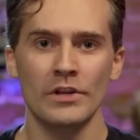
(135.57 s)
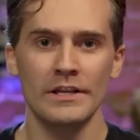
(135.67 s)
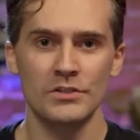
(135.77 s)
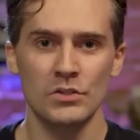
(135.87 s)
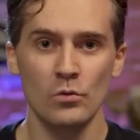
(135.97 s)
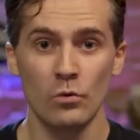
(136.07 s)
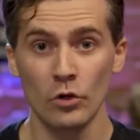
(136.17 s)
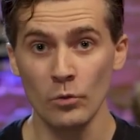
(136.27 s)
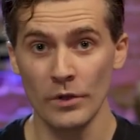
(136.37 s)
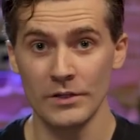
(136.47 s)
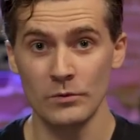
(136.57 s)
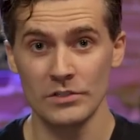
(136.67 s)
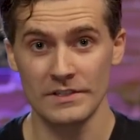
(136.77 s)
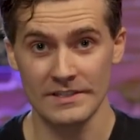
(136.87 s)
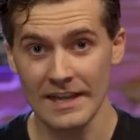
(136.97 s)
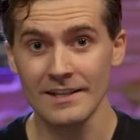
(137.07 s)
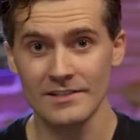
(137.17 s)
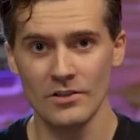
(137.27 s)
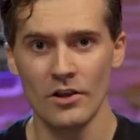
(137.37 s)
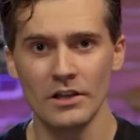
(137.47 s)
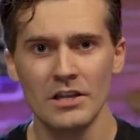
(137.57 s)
into Whirlwind, which is the second song.